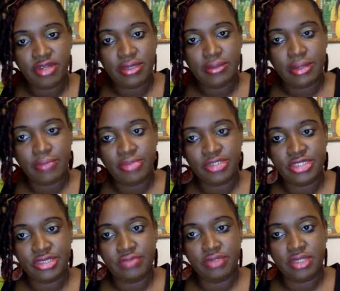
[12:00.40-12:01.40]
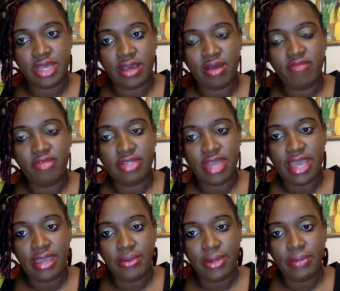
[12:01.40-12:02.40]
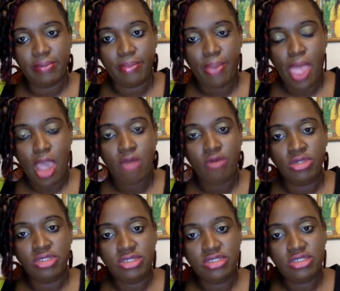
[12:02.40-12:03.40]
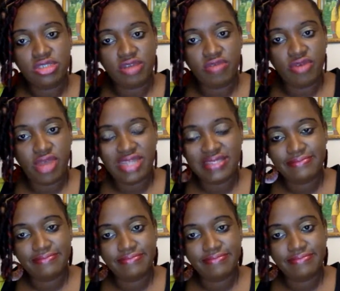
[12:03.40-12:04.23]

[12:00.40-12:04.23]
the principle that govern that area. And once you discover it,